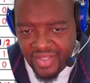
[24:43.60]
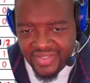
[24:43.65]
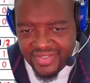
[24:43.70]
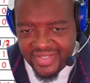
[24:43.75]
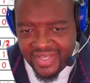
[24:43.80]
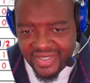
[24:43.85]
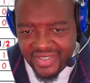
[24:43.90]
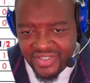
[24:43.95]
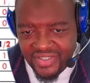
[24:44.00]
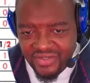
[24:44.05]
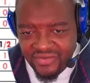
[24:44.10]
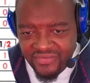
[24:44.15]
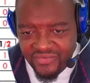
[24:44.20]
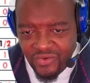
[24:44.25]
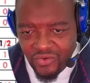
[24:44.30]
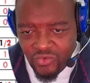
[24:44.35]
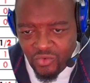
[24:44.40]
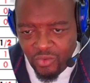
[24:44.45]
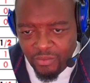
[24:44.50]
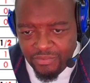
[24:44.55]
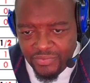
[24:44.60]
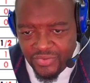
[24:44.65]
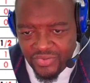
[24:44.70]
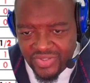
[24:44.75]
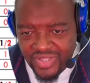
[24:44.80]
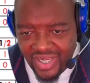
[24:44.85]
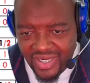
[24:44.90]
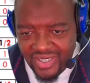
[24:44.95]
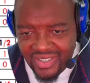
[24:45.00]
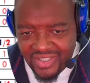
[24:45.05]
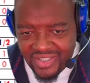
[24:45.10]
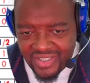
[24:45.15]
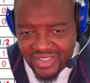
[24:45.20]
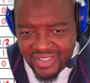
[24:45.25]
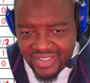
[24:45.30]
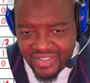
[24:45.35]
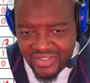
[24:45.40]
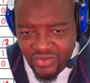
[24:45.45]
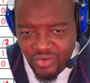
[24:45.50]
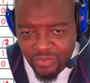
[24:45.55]
section for computer
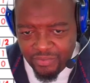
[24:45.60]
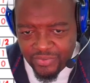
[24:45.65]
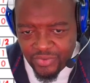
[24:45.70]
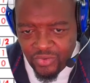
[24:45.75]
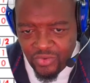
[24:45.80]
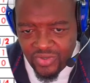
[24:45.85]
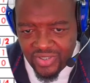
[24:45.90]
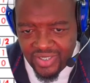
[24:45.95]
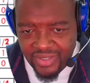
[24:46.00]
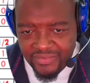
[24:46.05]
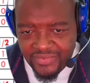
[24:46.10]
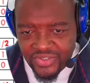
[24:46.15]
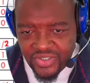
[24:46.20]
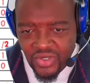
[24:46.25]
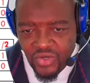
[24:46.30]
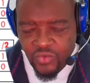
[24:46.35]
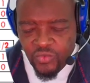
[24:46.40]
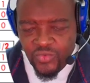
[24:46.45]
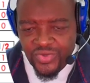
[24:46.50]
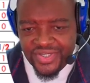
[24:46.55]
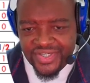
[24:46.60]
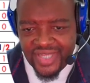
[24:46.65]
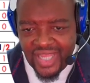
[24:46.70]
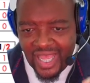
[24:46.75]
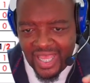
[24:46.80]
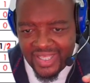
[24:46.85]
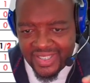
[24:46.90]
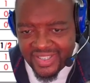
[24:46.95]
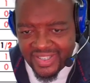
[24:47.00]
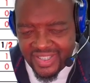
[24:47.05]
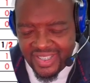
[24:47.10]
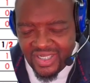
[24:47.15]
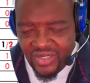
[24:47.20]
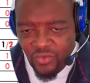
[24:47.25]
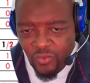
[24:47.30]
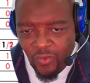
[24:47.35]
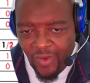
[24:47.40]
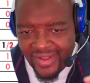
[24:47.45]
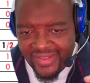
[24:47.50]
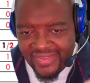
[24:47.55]
literacy or programs, which I
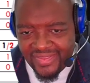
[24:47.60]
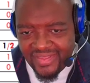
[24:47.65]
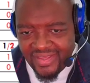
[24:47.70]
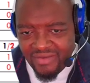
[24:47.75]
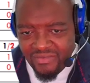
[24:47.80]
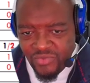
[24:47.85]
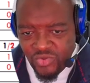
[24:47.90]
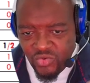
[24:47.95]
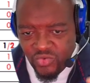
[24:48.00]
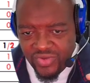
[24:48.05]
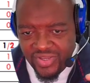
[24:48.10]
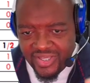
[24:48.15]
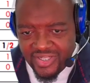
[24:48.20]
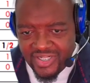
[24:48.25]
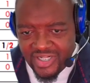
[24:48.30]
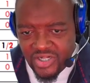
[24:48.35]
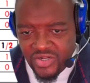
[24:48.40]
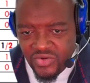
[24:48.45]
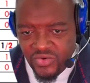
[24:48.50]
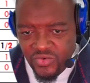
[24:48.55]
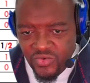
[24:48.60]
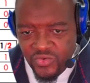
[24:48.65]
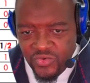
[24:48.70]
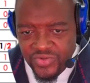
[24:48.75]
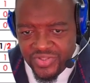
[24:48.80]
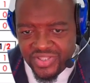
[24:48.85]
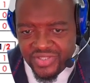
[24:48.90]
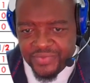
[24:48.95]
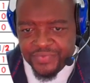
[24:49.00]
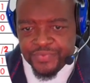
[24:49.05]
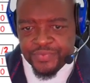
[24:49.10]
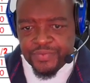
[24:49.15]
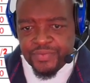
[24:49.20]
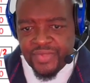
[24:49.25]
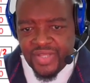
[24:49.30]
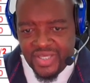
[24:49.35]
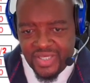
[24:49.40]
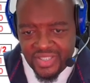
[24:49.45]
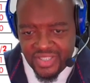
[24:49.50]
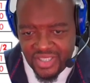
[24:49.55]
still want him to include.
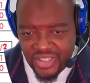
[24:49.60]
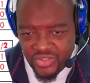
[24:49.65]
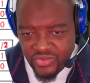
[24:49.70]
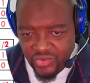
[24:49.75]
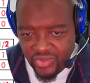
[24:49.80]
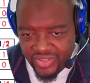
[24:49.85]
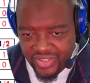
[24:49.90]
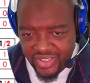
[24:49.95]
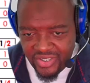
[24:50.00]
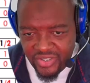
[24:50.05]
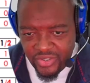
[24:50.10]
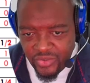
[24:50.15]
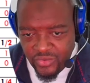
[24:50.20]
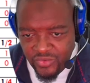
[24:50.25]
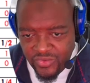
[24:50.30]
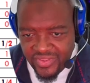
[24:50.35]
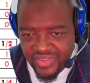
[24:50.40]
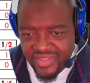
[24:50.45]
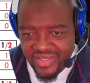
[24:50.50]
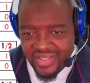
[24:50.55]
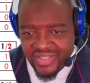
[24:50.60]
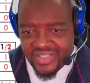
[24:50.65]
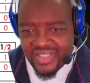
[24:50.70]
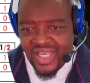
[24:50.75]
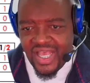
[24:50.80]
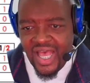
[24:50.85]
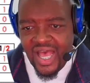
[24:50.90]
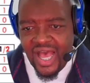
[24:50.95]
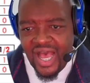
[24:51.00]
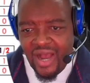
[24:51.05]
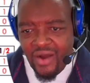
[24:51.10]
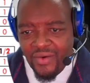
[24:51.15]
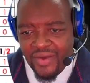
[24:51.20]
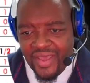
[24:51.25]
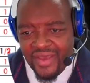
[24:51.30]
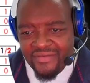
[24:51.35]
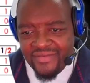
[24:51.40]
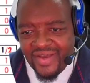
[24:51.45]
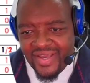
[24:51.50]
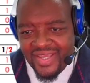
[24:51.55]
He did not include this.
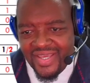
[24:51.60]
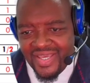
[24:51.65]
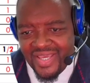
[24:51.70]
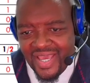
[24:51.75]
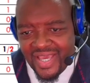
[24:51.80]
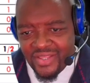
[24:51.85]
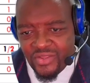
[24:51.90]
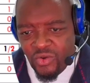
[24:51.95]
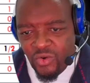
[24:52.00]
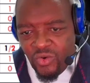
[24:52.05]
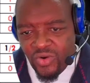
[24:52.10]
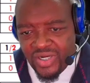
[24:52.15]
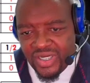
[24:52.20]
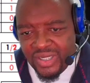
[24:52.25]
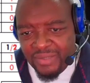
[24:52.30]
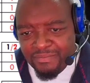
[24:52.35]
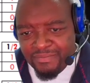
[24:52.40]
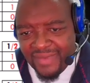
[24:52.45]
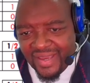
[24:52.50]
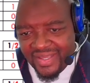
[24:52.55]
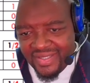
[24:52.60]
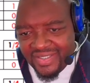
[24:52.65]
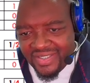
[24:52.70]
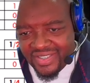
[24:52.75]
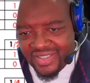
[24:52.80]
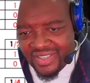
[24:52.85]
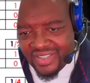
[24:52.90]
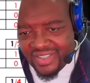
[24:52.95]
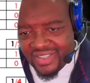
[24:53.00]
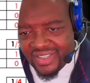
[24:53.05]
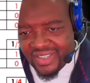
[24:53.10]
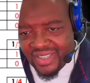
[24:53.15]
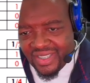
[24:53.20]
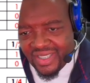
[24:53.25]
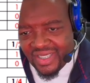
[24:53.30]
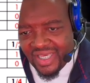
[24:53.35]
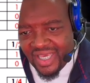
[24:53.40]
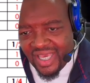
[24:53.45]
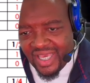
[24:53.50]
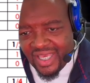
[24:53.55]
However, he had only mentioned
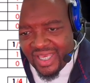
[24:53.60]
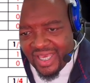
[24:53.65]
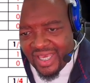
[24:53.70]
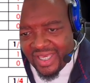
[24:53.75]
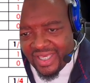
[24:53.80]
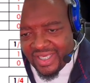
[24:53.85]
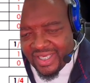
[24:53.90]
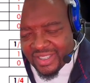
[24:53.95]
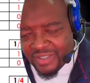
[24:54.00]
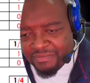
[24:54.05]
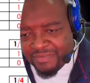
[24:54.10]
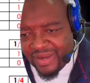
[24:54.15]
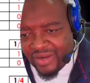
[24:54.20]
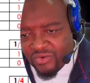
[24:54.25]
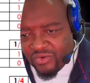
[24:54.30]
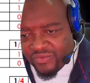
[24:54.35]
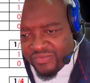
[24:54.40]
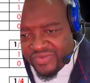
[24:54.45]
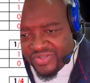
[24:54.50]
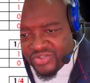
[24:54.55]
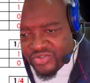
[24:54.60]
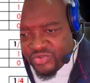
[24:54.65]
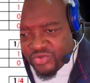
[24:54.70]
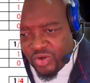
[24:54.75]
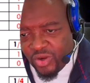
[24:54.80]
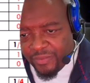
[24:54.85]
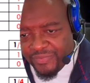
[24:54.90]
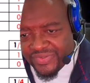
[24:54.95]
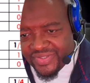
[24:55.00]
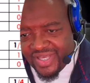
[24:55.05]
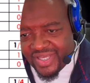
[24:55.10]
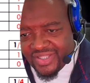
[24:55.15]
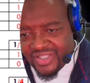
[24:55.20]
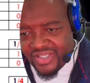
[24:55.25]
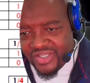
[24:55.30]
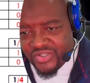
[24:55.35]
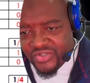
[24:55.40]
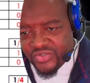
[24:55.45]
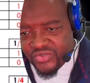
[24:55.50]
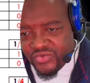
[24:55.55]
as part of his jobs that
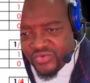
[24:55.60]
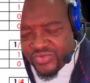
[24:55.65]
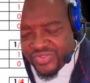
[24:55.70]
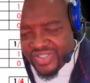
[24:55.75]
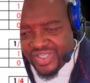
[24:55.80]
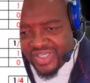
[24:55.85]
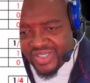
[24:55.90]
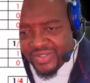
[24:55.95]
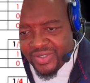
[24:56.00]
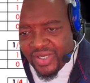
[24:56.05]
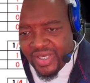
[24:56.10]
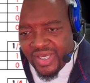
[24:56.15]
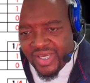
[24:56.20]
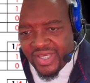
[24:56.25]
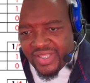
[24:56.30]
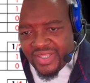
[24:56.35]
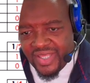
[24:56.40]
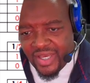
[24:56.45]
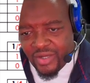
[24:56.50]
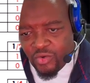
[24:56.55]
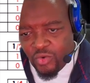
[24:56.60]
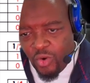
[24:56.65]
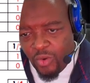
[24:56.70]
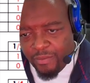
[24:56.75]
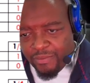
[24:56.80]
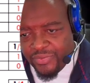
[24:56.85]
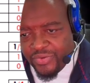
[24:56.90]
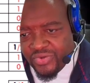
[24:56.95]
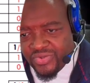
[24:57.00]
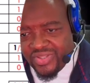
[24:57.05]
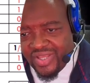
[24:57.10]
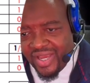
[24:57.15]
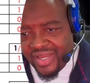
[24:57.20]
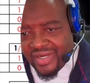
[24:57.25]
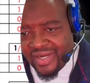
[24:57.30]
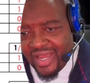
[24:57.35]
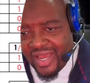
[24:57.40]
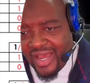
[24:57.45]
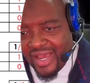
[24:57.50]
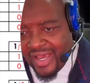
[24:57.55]
he's using the
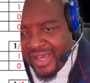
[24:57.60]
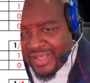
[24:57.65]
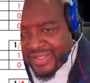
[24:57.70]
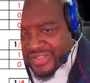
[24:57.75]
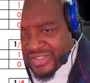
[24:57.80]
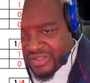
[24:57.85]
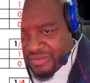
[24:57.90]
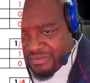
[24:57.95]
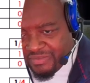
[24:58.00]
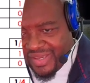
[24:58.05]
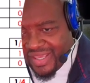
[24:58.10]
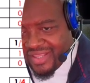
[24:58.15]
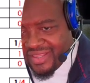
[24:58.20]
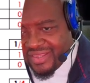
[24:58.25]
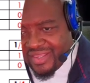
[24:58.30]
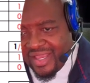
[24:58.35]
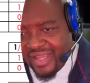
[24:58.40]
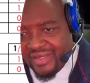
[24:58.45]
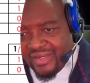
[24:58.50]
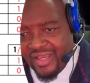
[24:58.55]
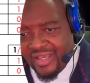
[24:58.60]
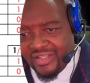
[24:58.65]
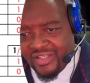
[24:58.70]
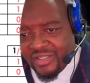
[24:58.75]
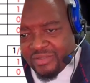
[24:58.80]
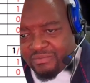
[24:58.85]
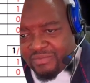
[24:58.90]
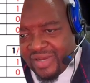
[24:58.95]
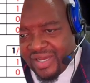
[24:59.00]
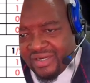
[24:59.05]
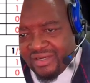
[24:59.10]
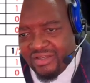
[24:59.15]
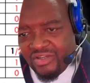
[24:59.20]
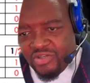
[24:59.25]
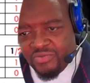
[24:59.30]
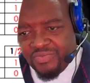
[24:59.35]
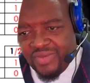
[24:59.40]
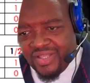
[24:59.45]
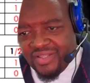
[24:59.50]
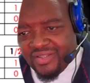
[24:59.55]
computerized maintenance
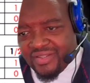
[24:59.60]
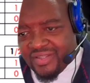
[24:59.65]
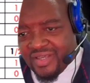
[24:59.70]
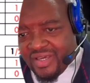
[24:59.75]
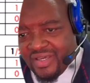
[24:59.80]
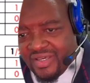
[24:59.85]
management